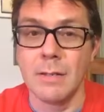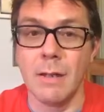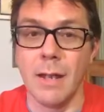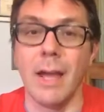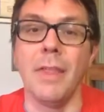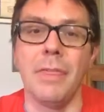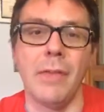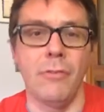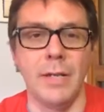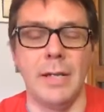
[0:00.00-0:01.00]
And I
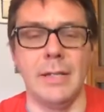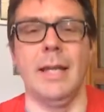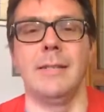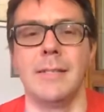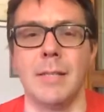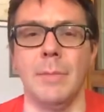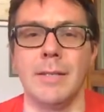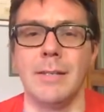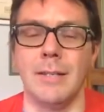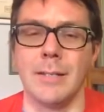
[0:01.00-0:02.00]
think 3D text to some
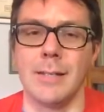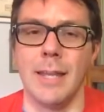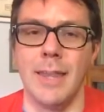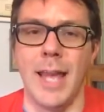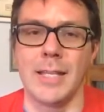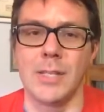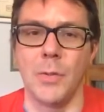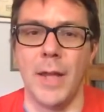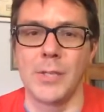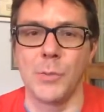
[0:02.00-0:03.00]
extent is like that. So
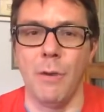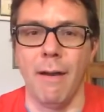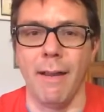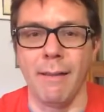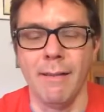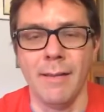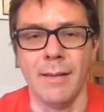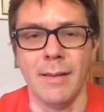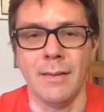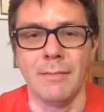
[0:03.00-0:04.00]
that's why
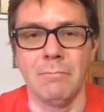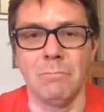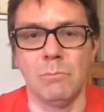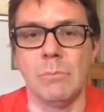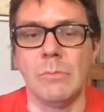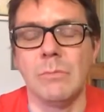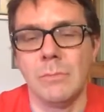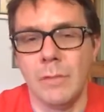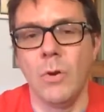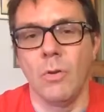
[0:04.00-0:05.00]

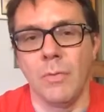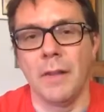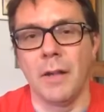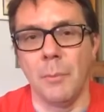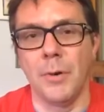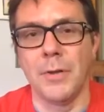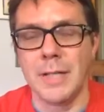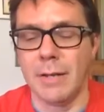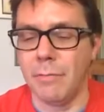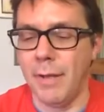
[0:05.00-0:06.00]
if you're a Final Cut Pro
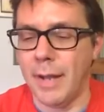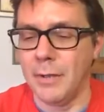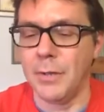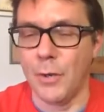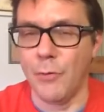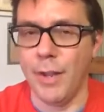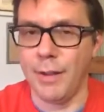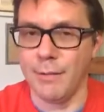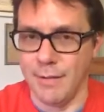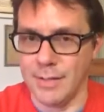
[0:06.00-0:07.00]
10 fan, you're going to
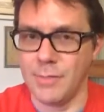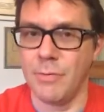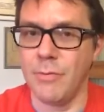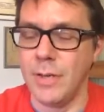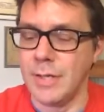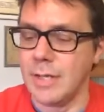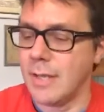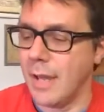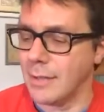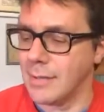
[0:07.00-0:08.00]
recognize 3D
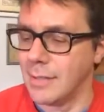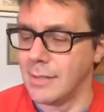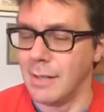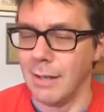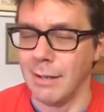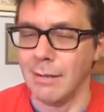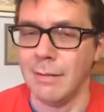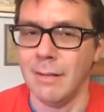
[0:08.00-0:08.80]
text that's done